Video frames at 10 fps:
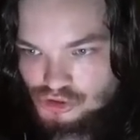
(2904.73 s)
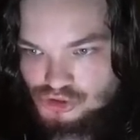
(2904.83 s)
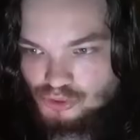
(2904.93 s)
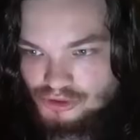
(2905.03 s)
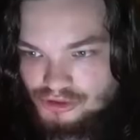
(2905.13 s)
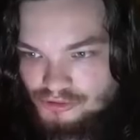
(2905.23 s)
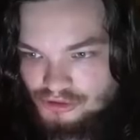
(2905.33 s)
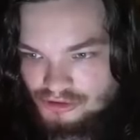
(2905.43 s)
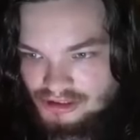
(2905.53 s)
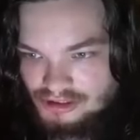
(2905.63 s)
Shoigu,
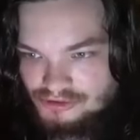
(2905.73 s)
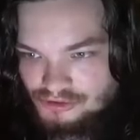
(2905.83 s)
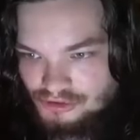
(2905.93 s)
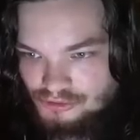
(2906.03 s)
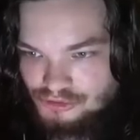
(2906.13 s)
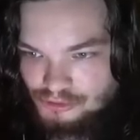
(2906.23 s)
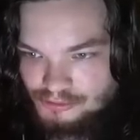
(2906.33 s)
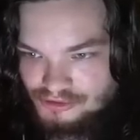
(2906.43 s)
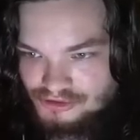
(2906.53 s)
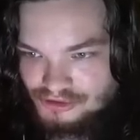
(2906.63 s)
your kids are
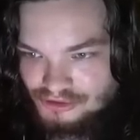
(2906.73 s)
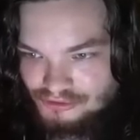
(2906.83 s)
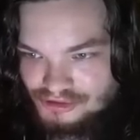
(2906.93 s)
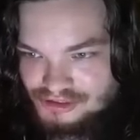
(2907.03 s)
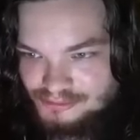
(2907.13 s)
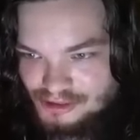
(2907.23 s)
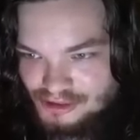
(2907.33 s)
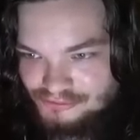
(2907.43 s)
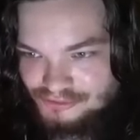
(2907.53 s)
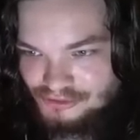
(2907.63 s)
YouTubers.
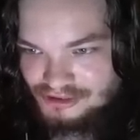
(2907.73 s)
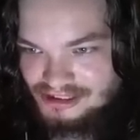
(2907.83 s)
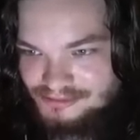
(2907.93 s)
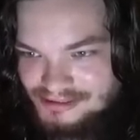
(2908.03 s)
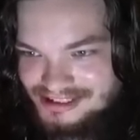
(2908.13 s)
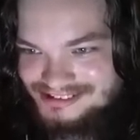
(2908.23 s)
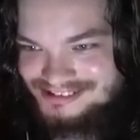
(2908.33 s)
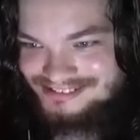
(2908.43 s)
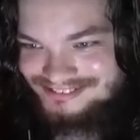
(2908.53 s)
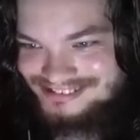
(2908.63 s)
Gerasimov, your kid makes
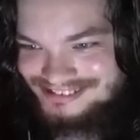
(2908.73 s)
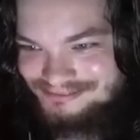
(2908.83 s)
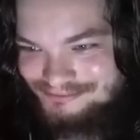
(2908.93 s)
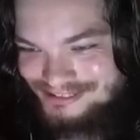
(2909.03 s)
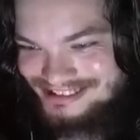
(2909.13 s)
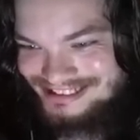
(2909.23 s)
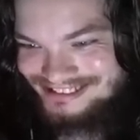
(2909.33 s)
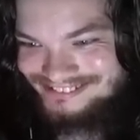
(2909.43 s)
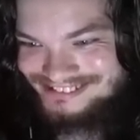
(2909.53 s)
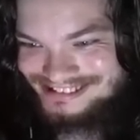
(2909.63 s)
YouTube
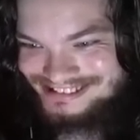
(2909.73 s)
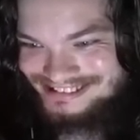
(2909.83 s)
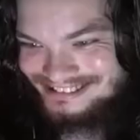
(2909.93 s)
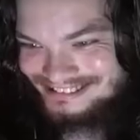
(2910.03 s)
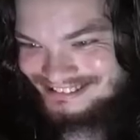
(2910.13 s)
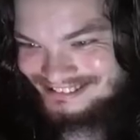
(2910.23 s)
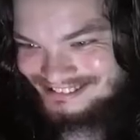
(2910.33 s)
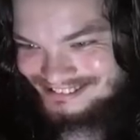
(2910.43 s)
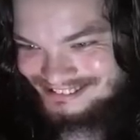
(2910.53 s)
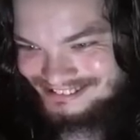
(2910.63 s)
videos.
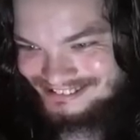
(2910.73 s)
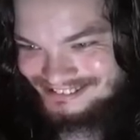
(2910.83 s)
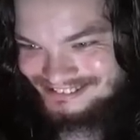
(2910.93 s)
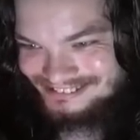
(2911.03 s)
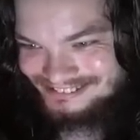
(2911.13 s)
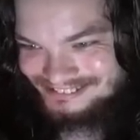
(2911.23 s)
Uh...